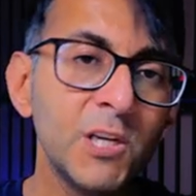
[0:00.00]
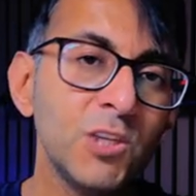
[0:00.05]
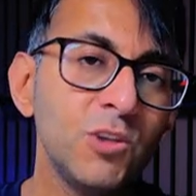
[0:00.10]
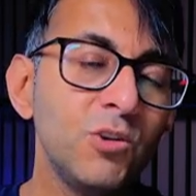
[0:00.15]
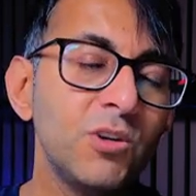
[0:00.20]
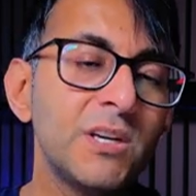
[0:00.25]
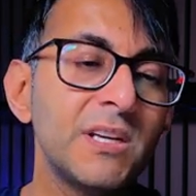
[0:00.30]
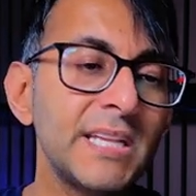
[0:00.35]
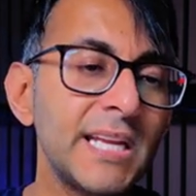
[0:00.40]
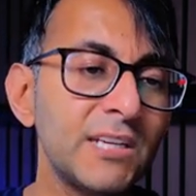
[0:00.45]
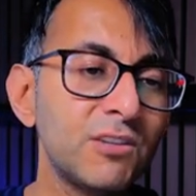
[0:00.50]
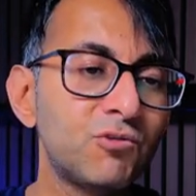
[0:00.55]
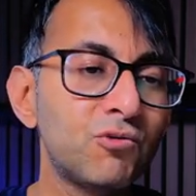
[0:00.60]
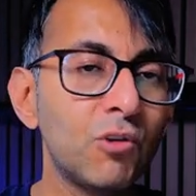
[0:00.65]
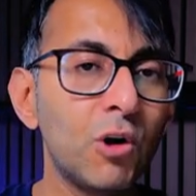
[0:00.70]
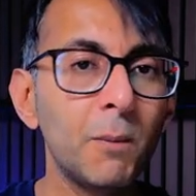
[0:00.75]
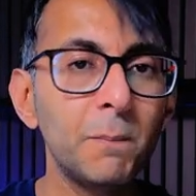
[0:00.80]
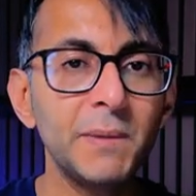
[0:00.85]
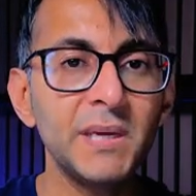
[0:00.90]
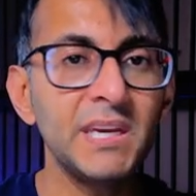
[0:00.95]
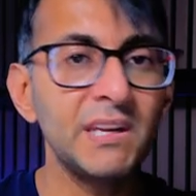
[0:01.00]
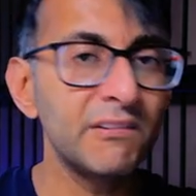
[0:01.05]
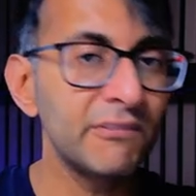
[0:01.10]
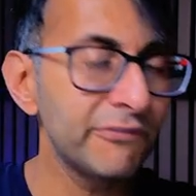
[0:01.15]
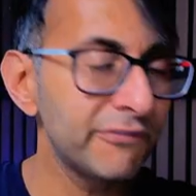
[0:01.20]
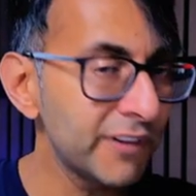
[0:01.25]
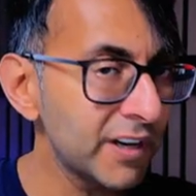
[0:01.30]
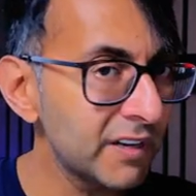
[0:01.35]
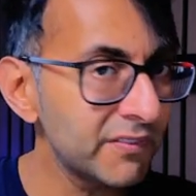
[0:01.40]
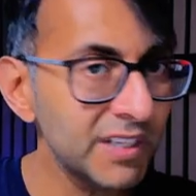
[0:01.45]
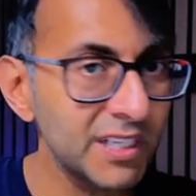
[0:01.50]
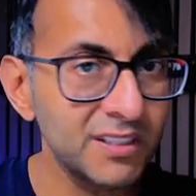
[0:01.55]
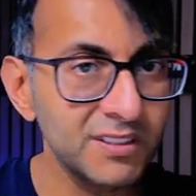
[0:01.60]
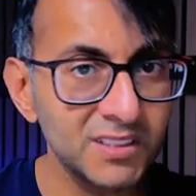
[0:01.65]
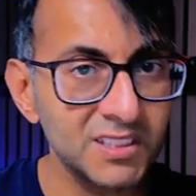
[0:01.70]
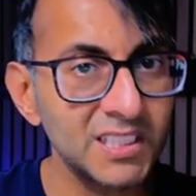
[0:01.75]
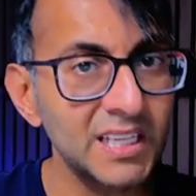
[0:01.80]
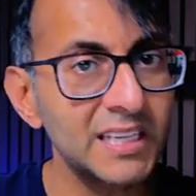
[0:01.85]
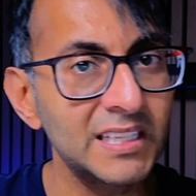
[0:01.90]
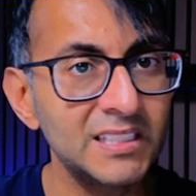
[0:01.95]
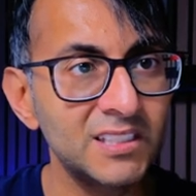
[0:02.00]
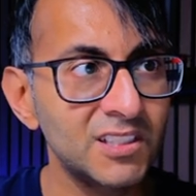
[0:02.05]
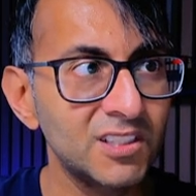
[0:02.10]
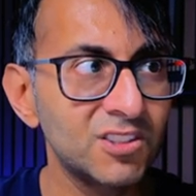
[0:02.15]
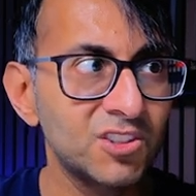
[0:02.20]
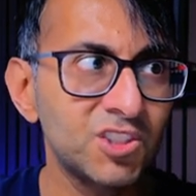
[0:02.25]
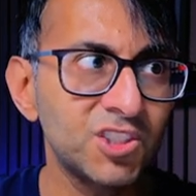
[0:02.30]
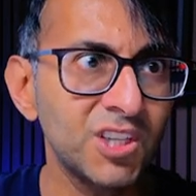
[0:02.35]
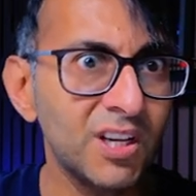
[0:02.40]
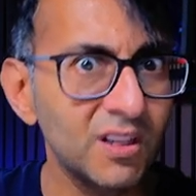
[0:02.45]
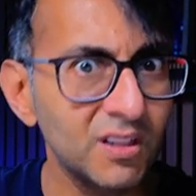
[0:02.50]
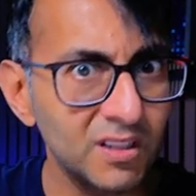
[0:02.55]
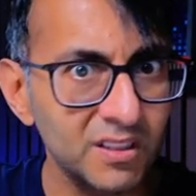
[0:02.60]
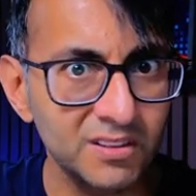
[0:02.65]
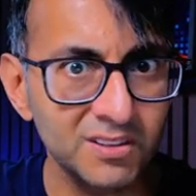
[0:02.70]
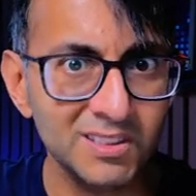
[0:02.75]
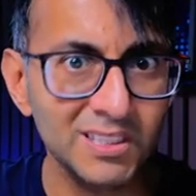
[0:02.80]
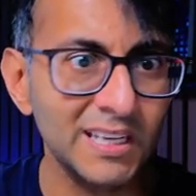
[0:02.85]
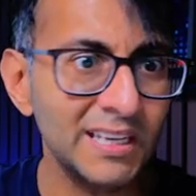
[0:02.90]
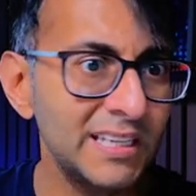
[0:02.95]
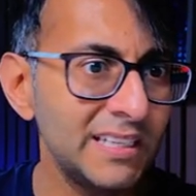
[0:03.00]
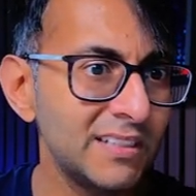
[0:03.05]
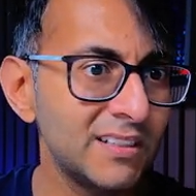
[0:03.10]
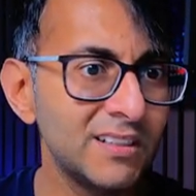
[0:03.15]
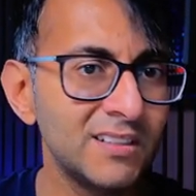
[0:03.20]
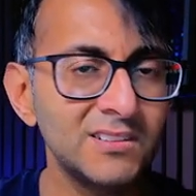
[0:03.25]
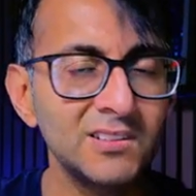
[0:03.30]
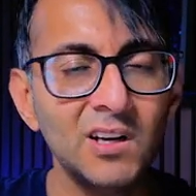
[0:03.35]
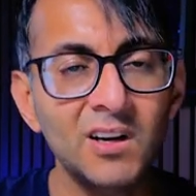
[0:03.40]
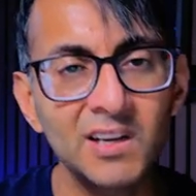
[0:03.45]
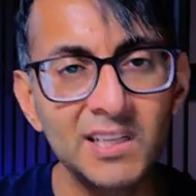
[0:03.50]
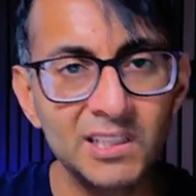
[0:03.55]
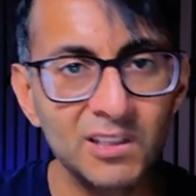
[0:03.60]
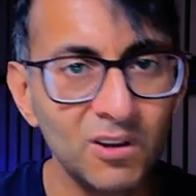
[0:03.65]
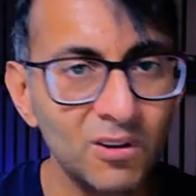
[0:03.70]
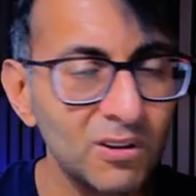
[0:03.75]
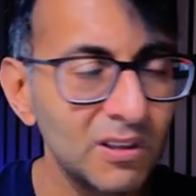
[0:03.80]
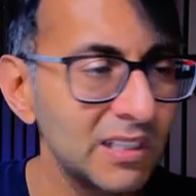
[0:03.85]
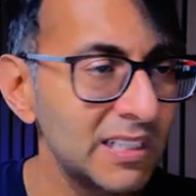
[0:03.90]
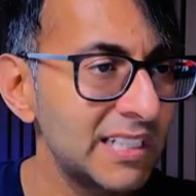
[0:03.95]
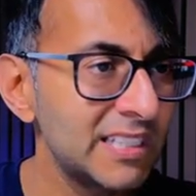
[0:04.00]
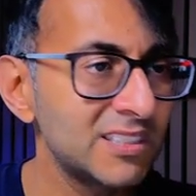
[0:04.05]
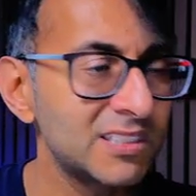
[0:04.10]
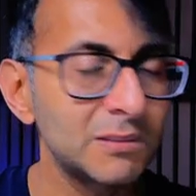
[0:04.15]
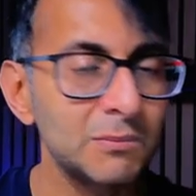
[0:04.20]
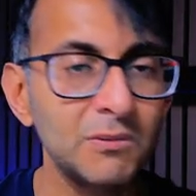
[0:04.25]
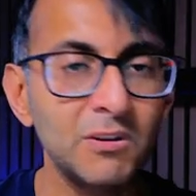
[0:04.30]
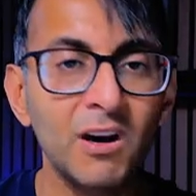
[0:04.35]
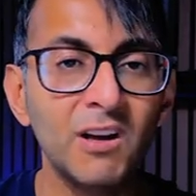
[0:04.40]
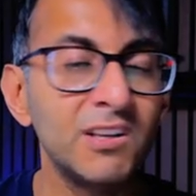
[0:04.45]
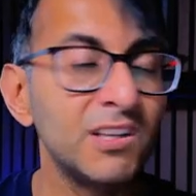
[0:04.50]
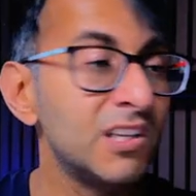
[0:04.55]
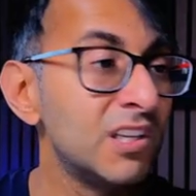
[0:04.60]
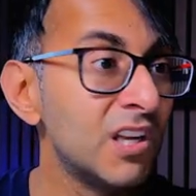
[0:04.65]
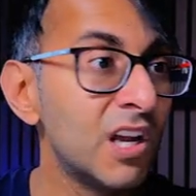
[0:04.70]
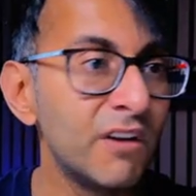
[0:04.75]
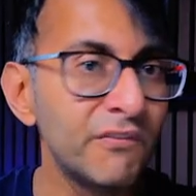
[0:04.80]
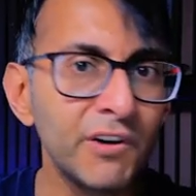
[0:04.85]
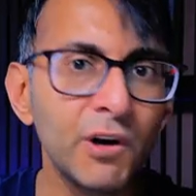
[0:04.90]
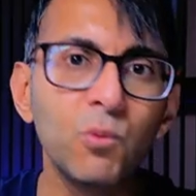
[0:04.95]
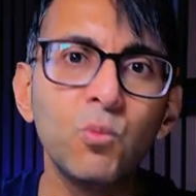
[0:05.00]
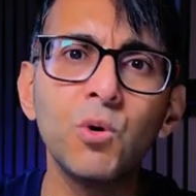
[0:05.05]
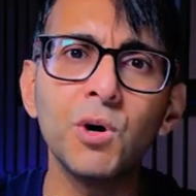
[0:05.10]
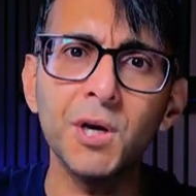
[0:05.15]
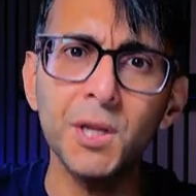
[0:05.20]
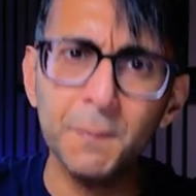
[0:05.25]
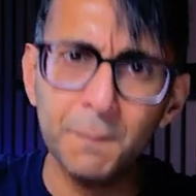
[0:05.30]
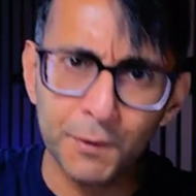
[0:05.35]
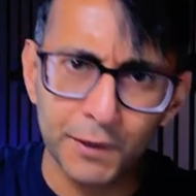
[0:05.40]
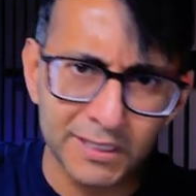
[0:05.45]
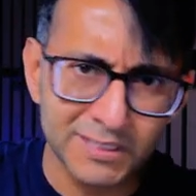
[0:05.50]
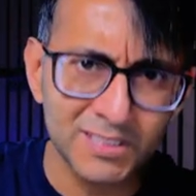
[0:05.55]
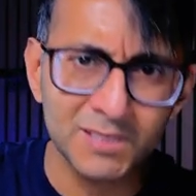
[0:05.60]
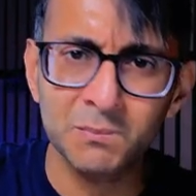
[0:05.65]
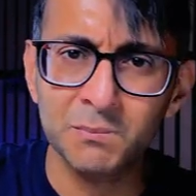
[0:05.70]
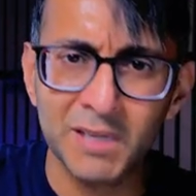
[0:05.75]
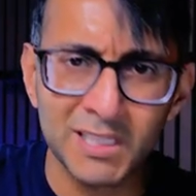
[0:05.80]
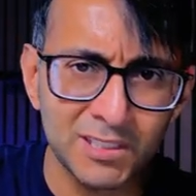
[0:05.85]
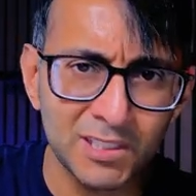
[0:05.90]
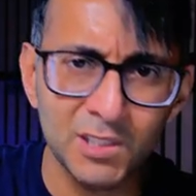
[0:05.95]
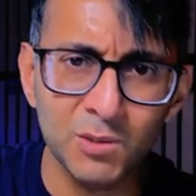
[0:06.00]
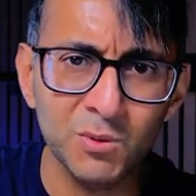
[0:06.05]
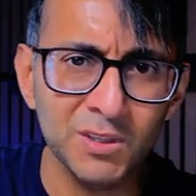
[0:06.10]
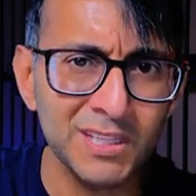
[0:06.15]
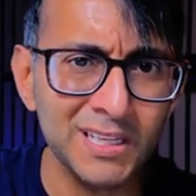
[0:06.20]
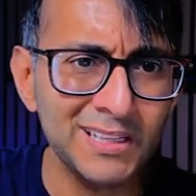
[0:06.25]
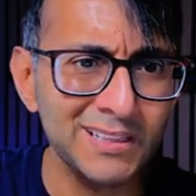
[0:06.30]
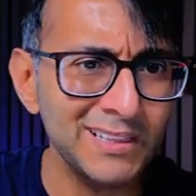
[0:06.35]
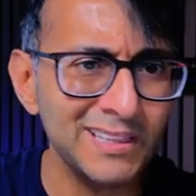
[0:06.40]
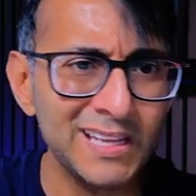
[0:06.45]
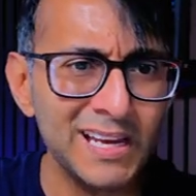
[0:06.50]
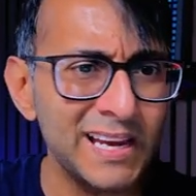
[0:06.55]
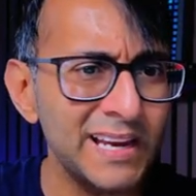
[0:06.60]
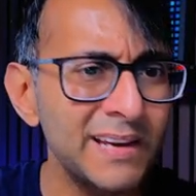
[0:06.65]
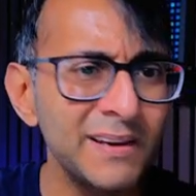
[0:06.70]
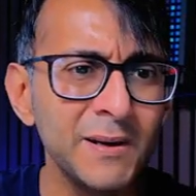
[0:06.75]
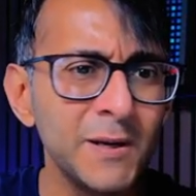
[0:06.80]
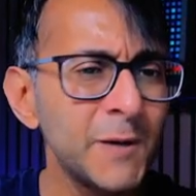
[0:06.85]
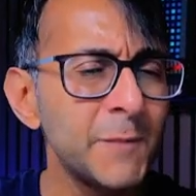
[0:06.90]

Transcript: you can then drop in further containers, child containers, icon lists, another WordPress menu within there,